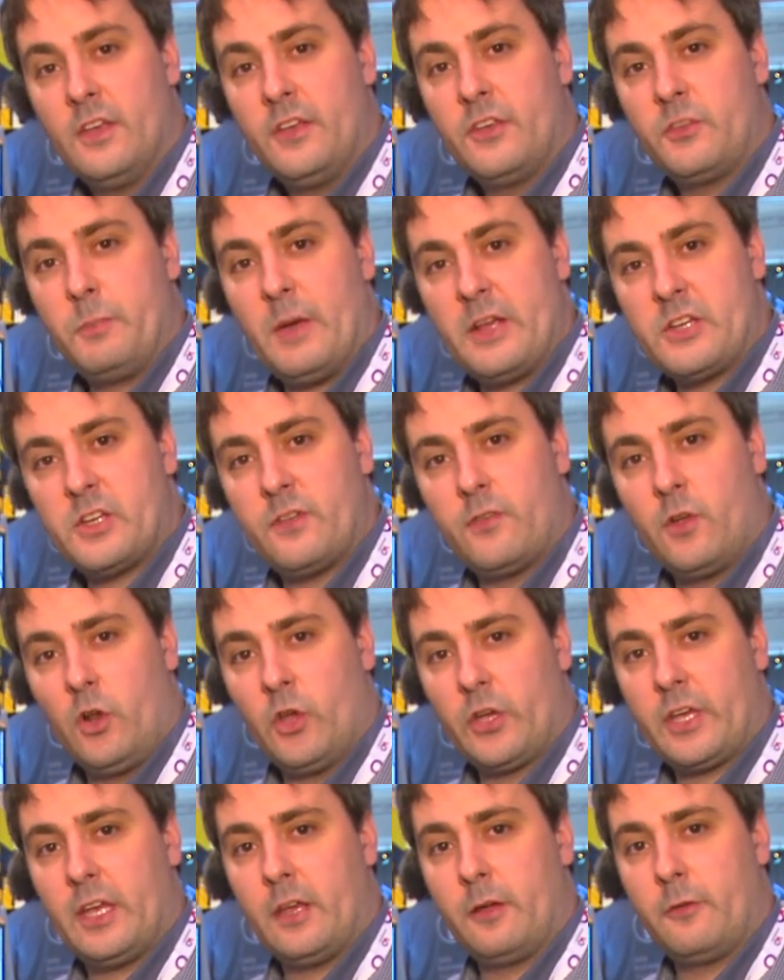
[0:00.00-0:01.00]
especially if you're
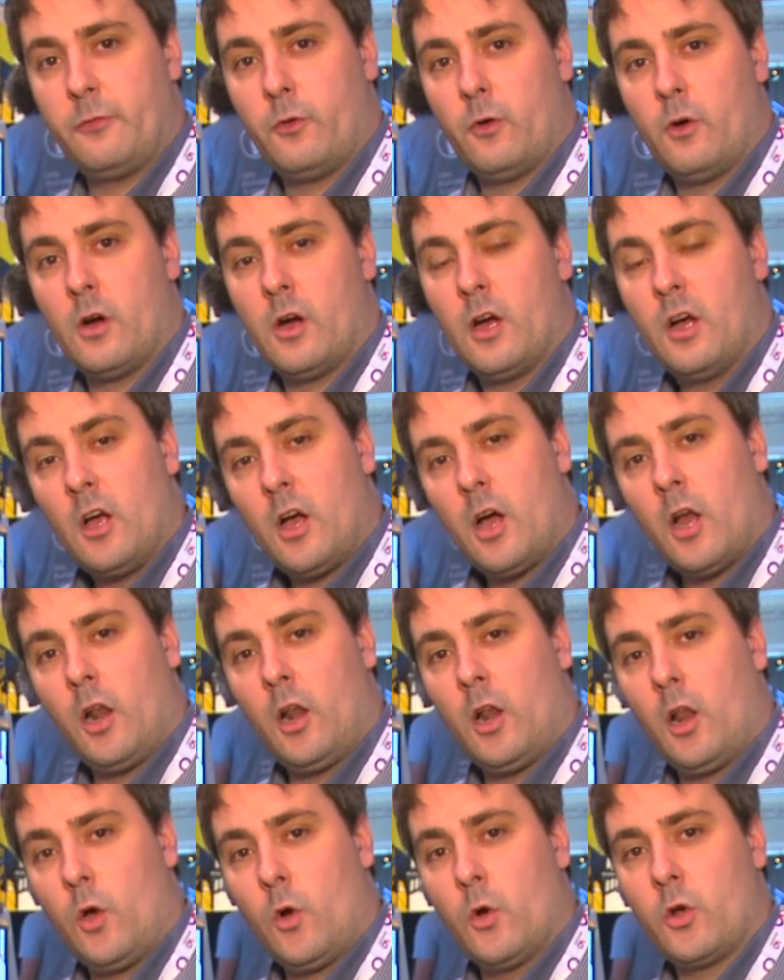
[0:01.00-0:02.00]
looking for a
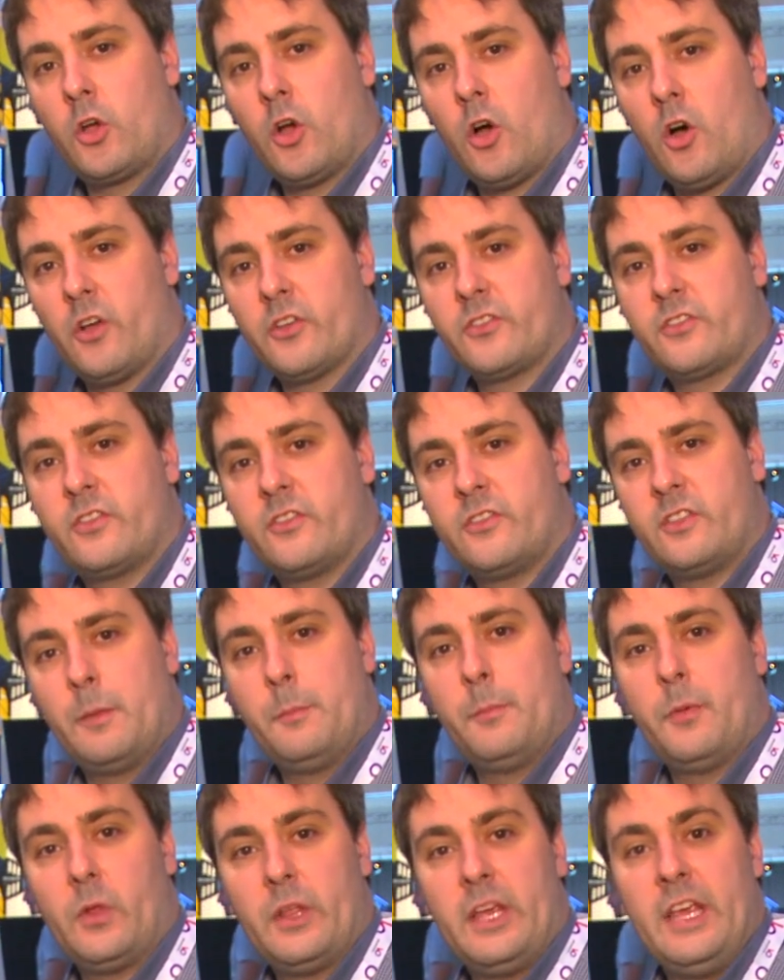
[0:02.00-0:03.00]
low-cost,
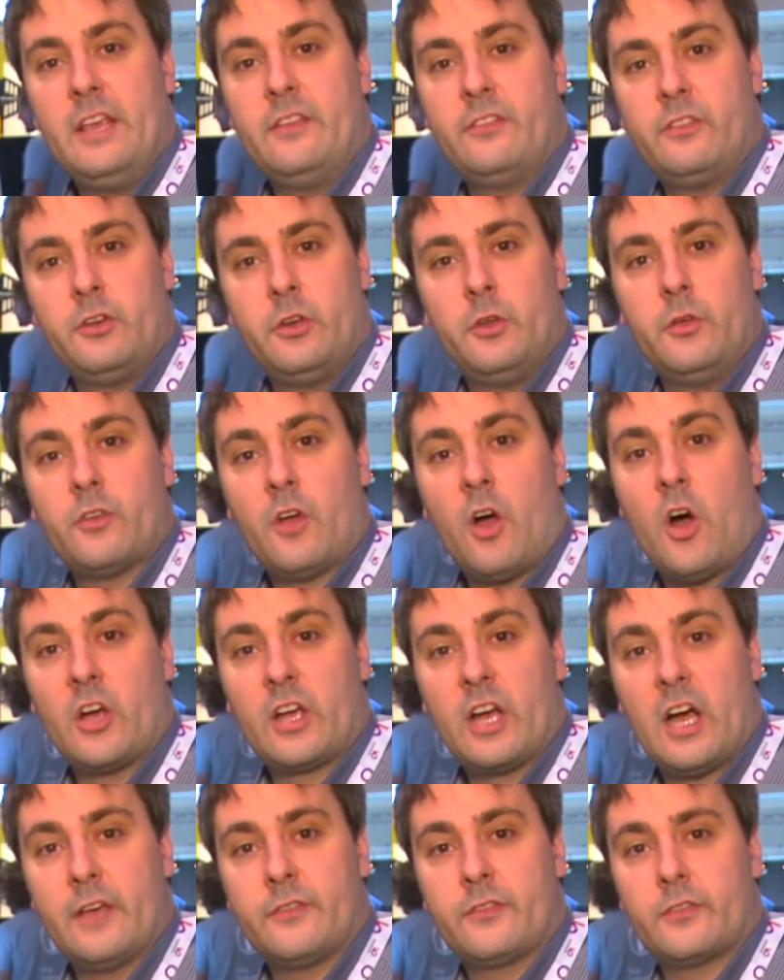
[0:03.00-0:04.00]
simple, easy-to-use
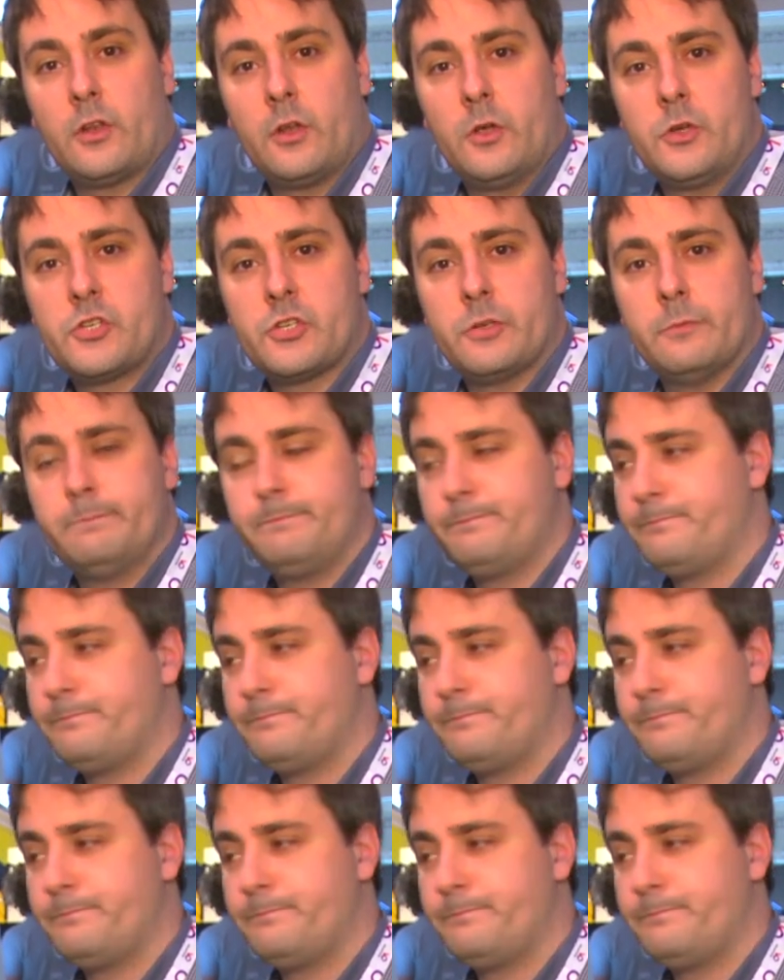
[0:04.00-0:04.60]
archive solution.